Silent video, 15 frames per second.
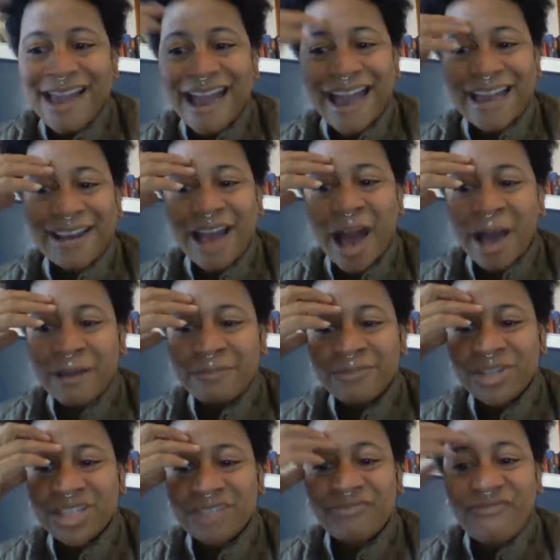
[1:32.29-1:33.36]
And I'm
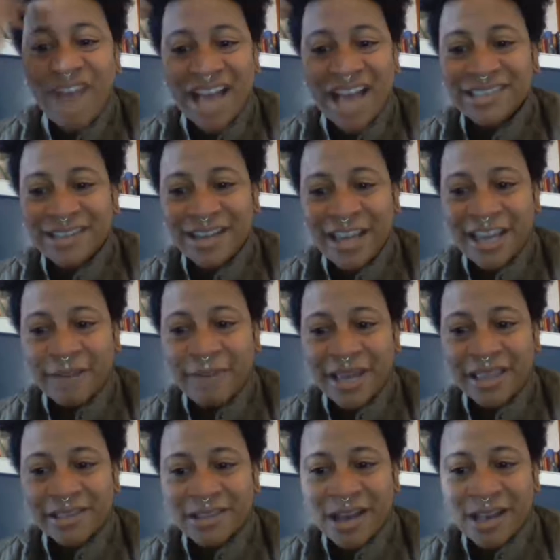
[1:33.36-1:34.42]
just fascinated by
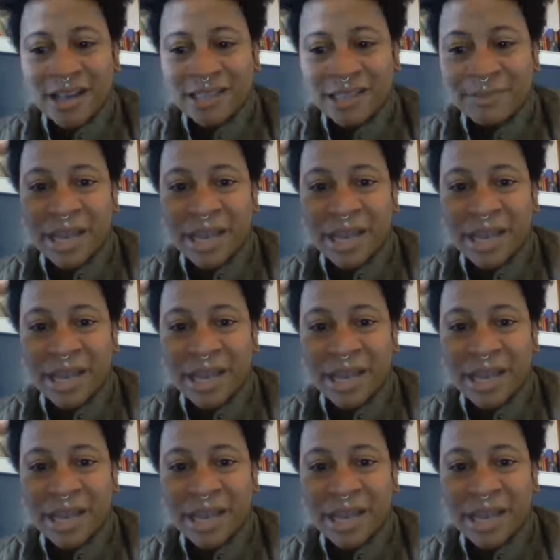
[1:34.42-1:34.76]
this concept,